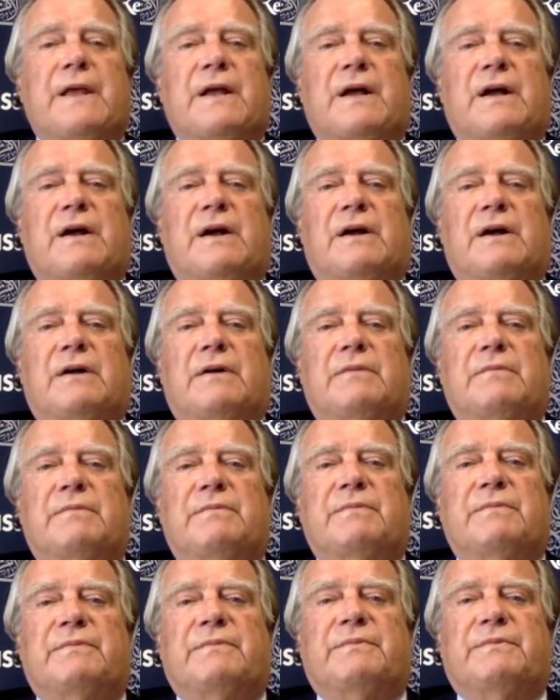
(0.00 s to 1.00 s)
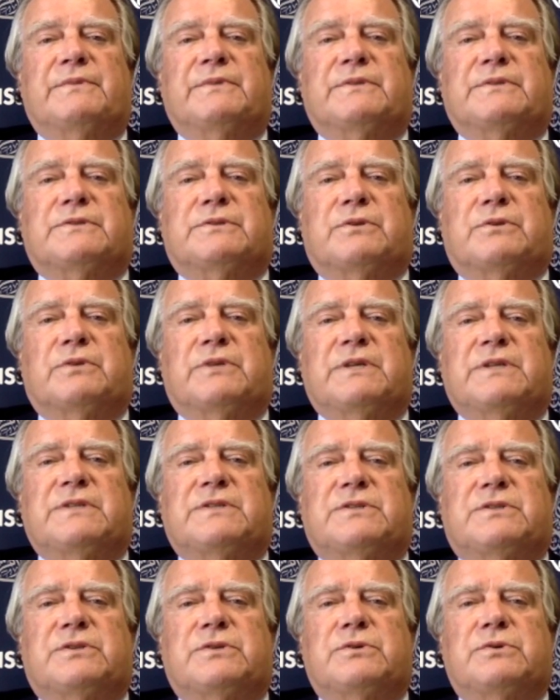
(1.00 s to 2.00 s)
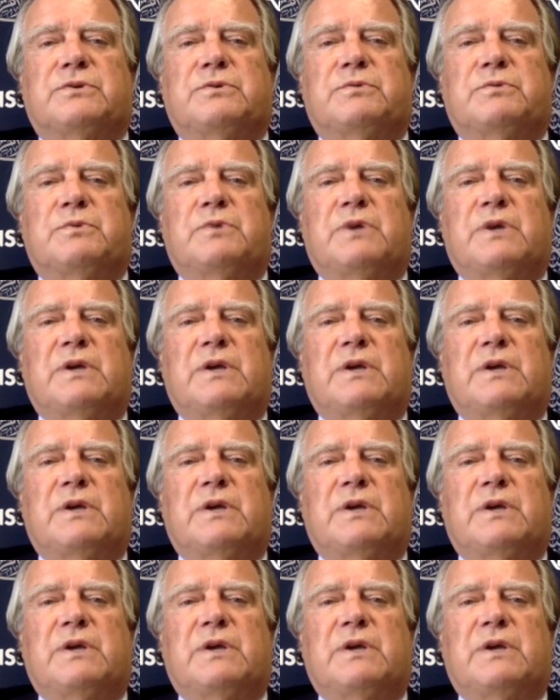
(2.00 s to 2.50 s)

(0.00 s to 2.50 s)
So these two